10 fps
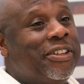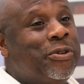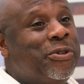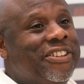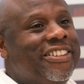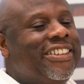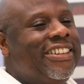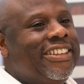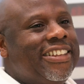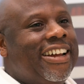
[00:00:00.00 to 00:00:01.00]
Ikoyi
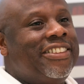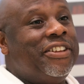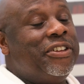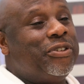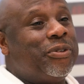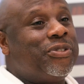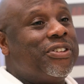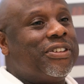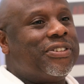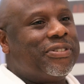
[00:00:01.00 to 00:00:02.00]
at the age of
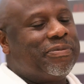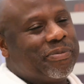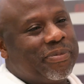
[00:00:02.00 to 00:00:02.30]
6.